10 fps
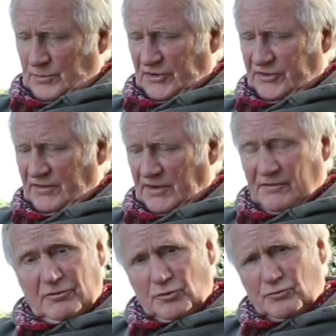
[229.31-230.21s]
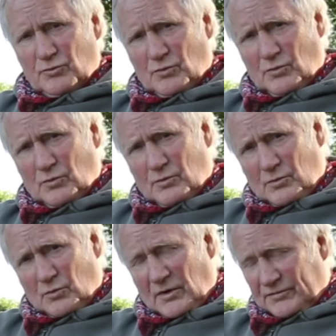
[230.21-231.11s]
Pacific Fruit
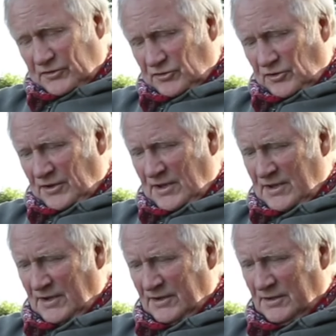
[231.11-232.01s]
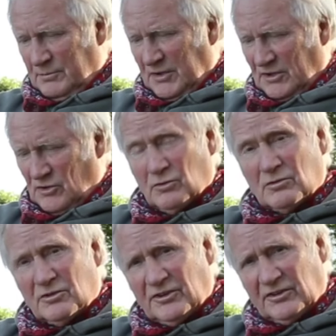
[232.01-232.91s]
Wafters on, and a bit of
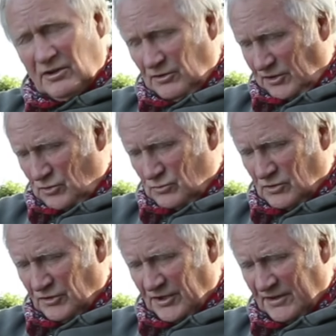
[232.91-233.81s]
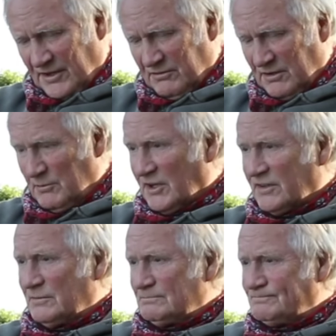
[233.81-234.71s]
corn, because there's a lot of corn gone out there in the
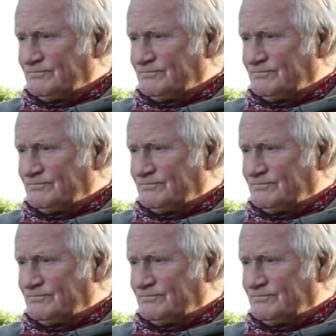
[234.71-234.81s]
mix.